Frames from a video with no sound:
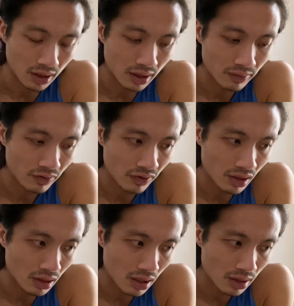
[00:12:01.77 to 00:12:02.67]
I'm
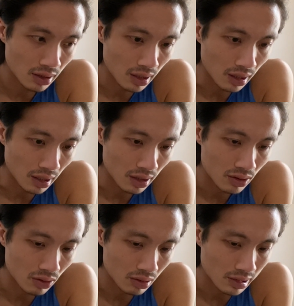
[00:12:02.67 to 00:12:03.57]
feeling like,
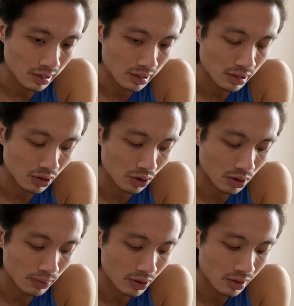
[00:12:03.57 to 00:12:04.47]
Taurus,
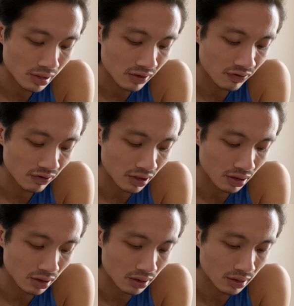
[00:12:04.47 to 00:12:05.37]
your person
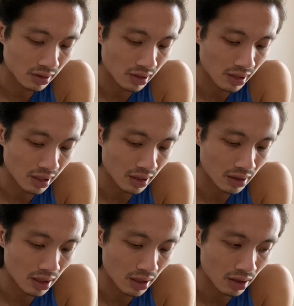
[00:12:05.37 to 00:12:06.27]
feels
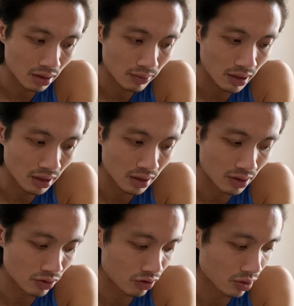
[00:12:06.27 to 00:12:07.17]
like they are being
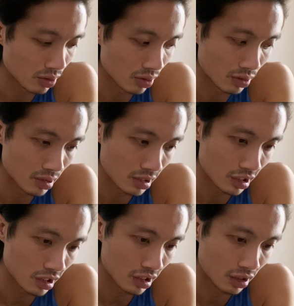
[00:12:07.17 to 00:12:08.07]
controlled
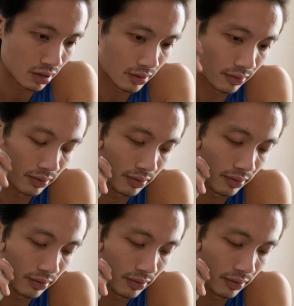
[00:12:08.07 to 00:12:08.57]
here.